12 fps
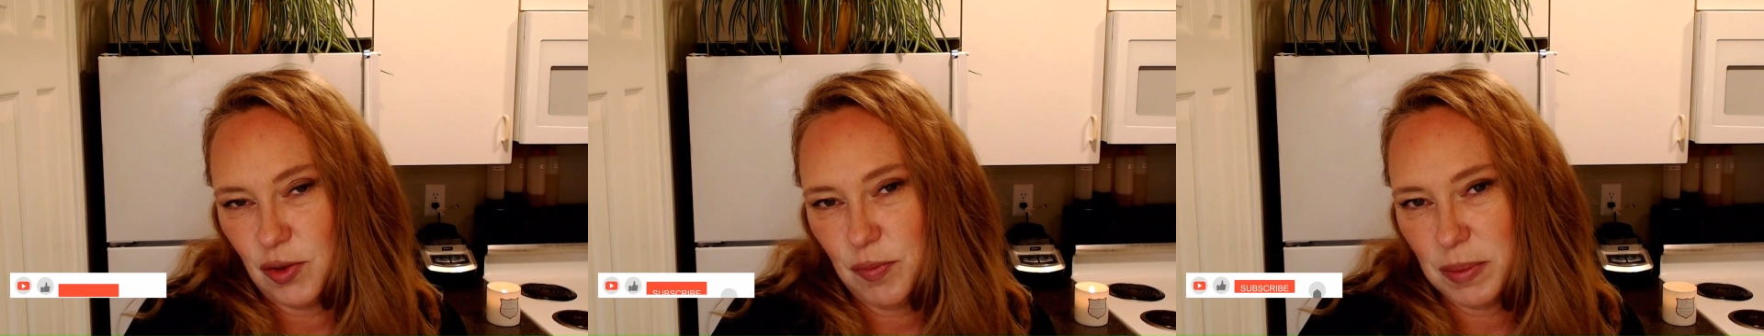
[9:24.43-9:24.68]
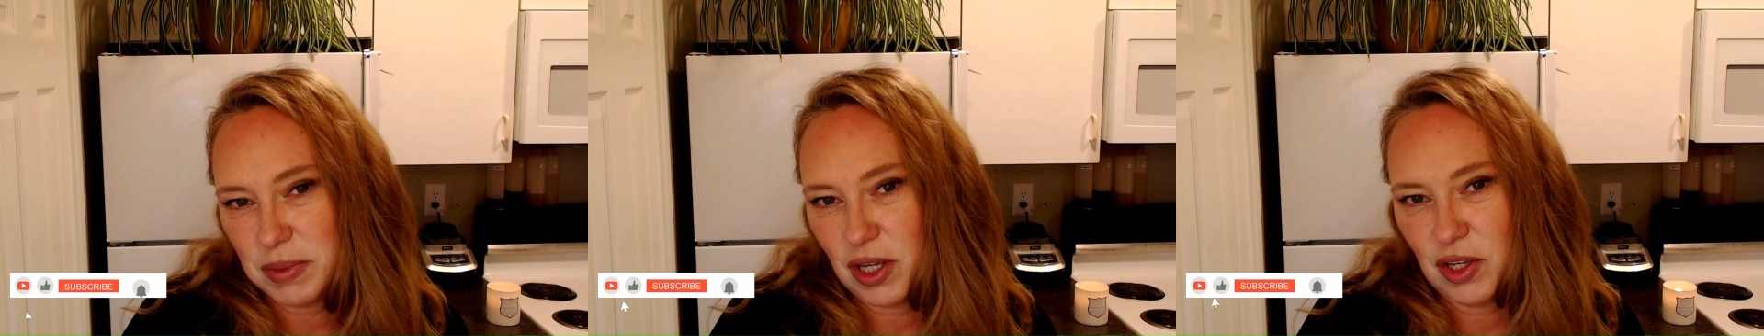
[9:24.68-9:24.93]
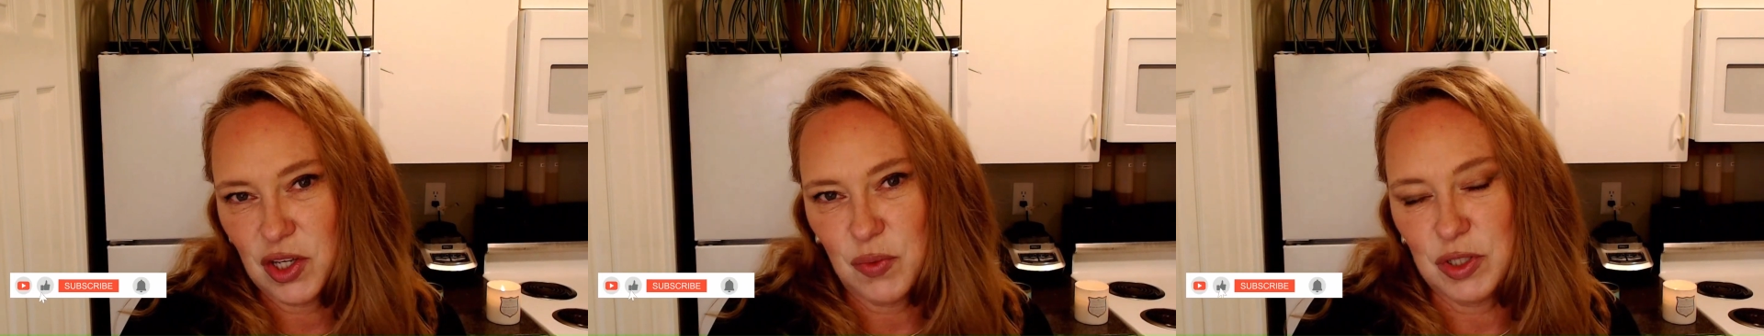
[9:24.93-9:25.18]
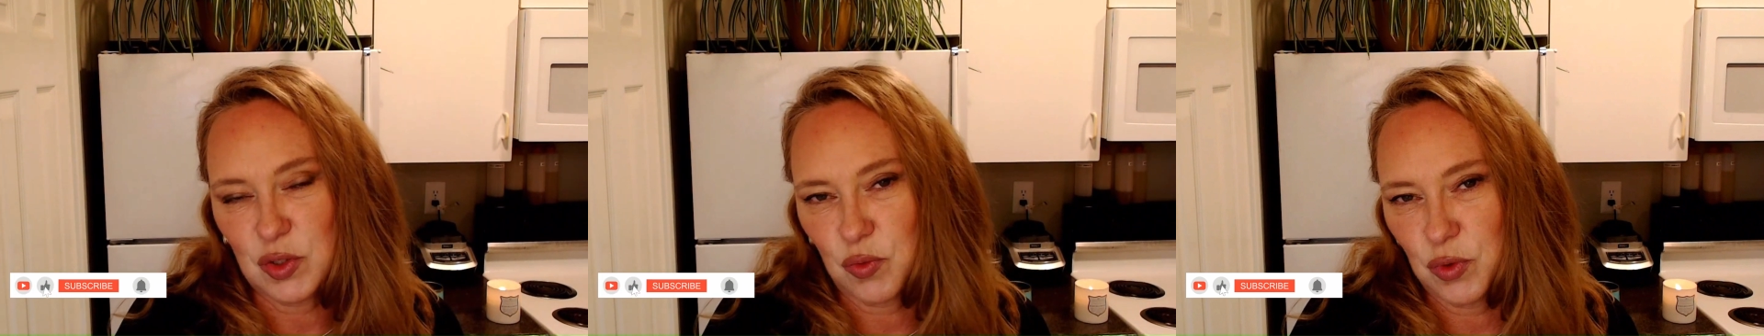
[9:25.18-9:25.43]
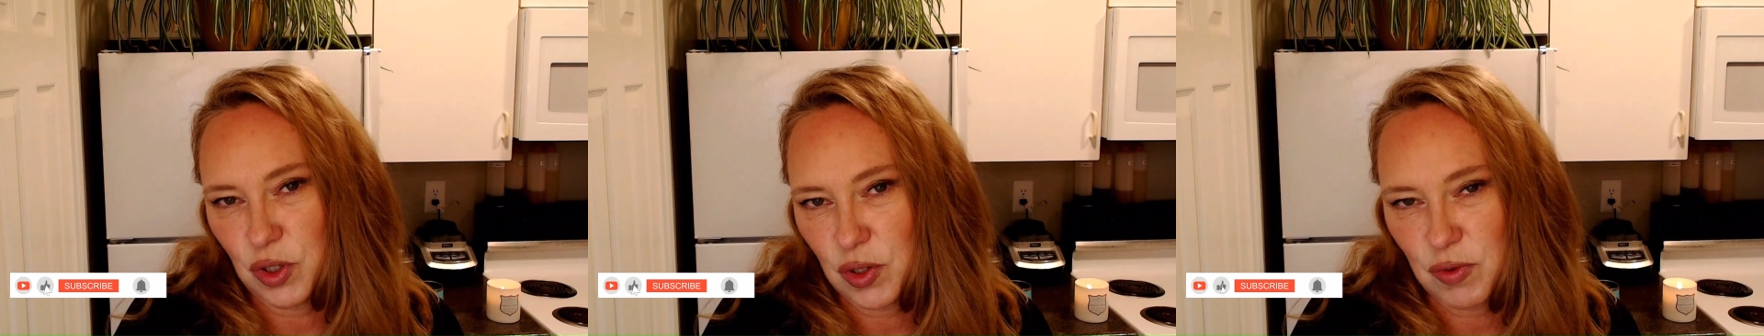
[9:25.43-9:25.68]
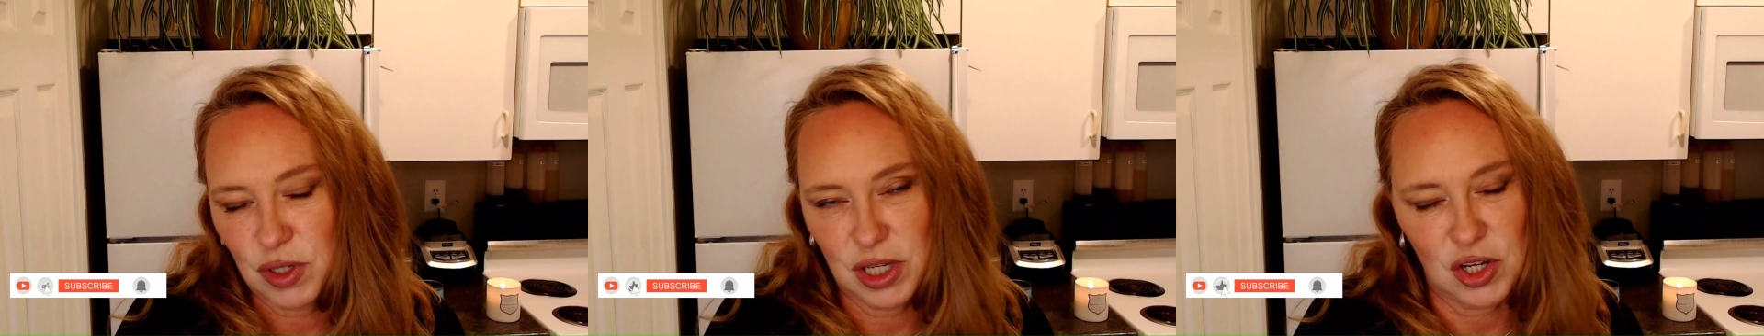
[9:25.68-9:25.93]
I'm telling you, it's really,
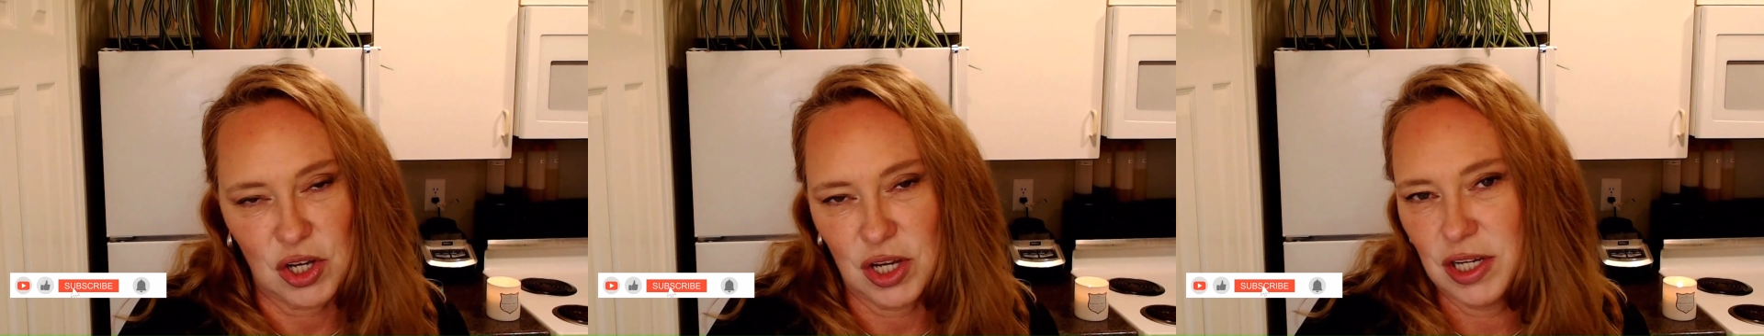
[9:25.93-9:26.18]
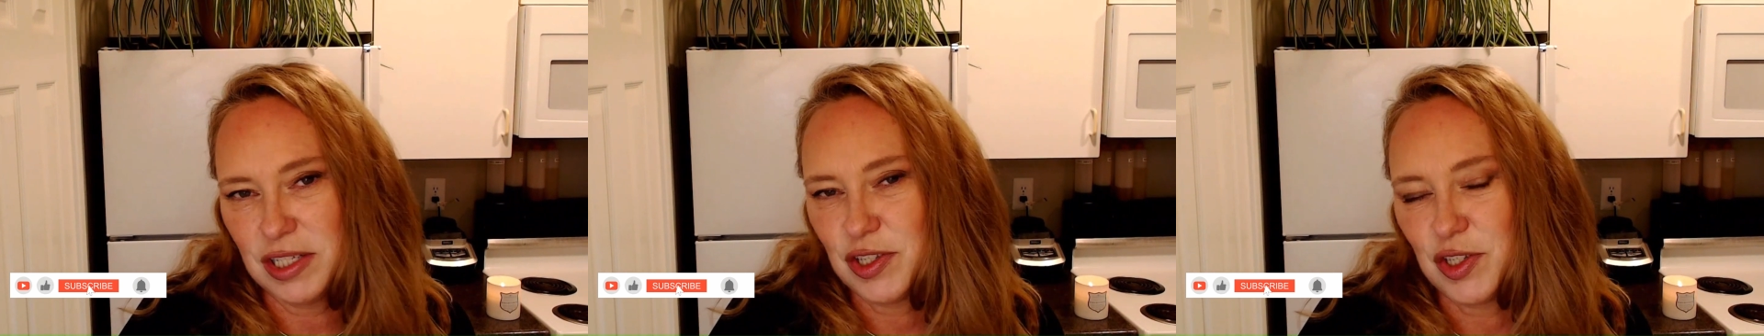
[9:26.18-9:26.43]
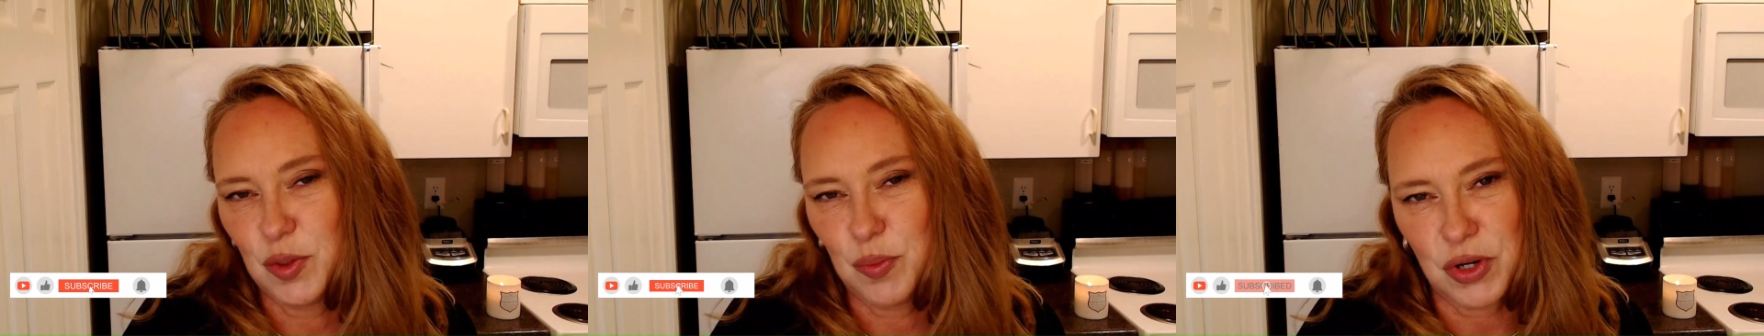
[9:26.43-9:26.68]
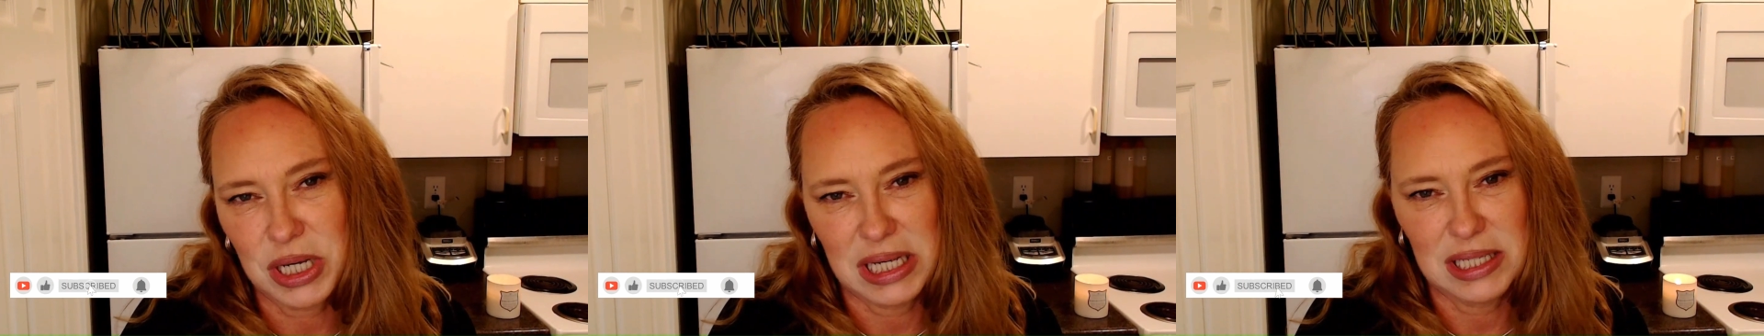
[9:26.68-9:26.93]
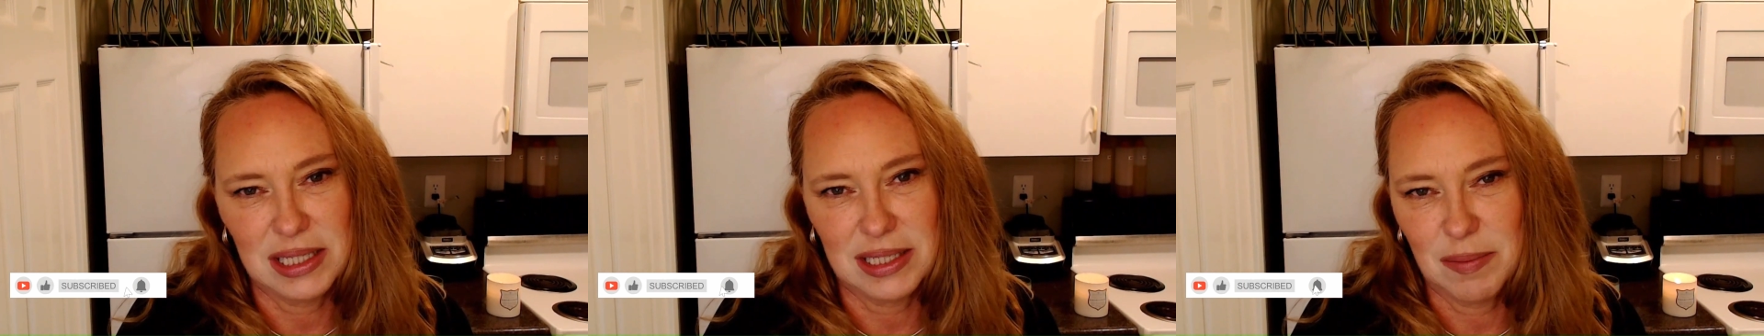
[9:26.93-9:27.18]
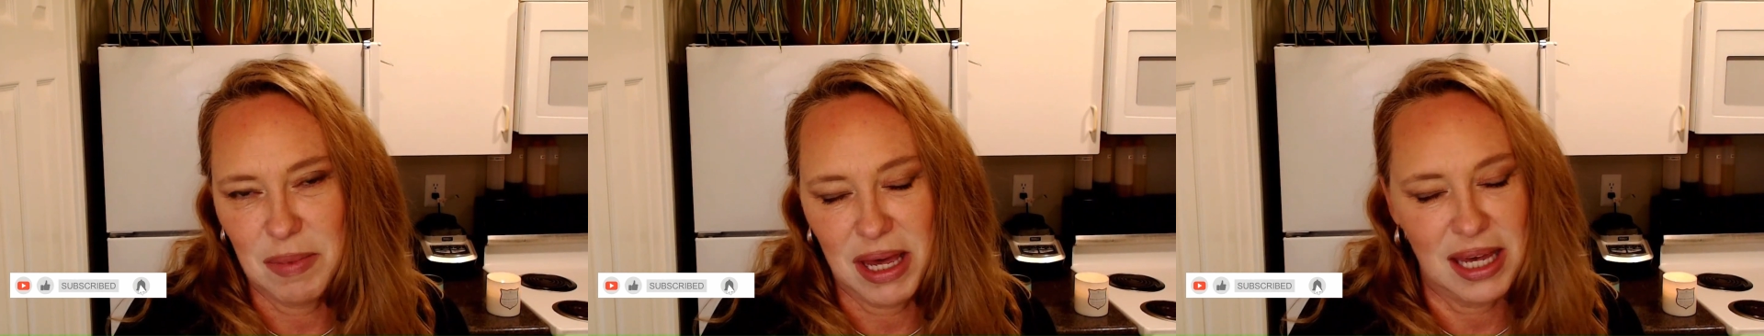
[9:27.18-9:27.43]
really good. It's super easy to
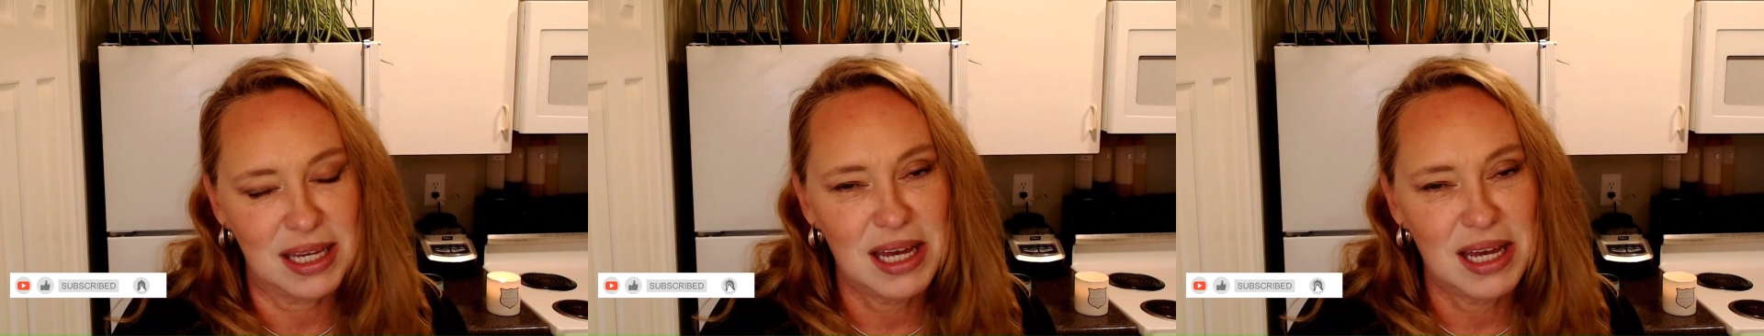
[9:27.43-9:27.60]
make.